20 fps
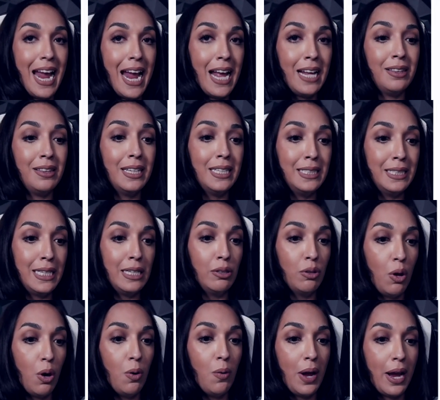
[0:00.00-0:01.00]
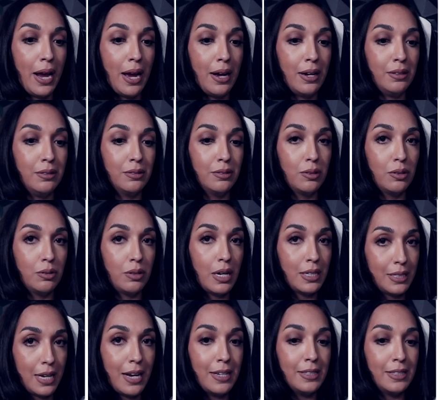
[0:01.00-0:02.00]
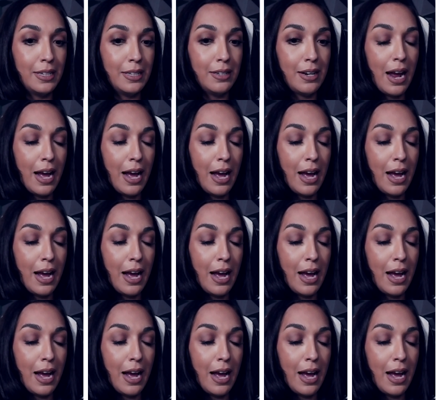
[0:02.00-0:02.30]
and Lindsay Lohan attended